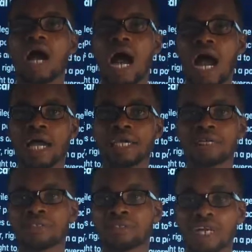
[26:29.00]
I
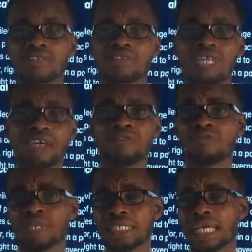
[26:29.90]
trust that you've
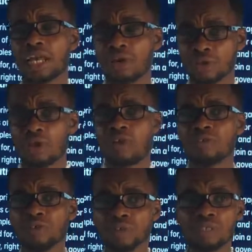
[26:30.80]
made a lot of
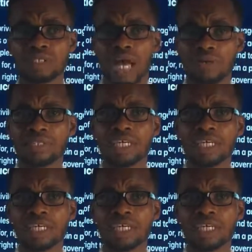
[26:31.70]
notes out there.